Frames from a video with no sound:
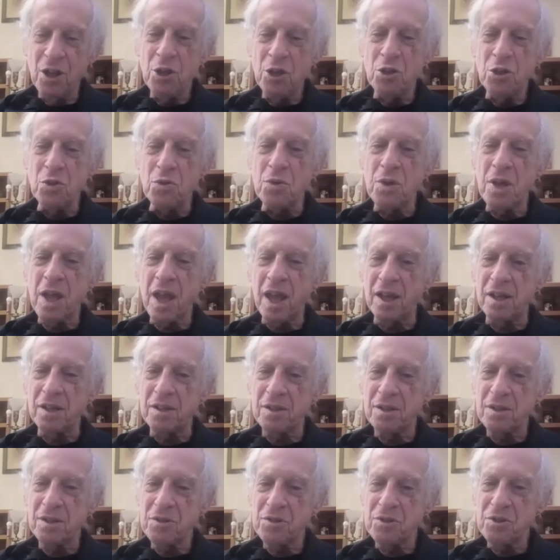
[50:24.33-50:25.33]
You can't
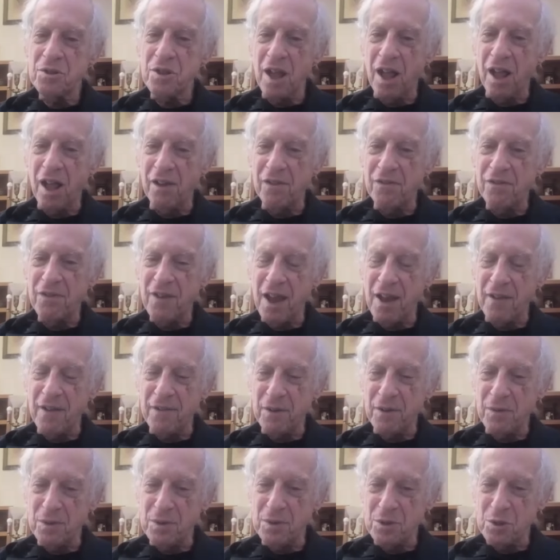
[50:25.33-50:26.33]
solve
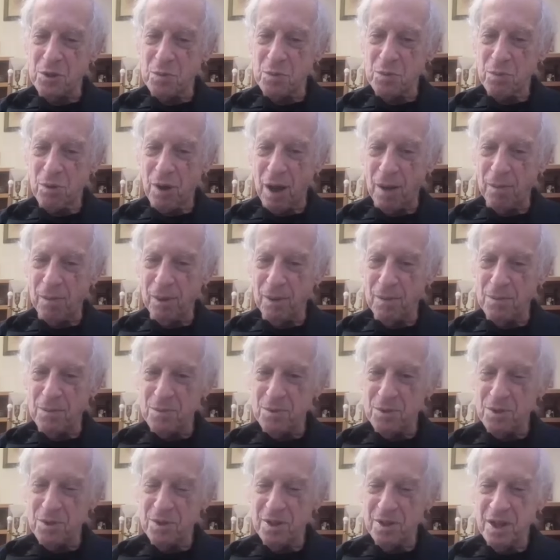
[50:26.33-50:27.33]
everyone's
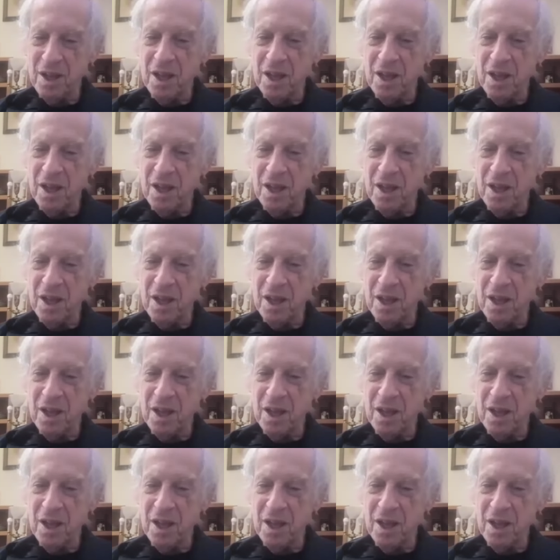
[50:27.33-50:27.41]
problems.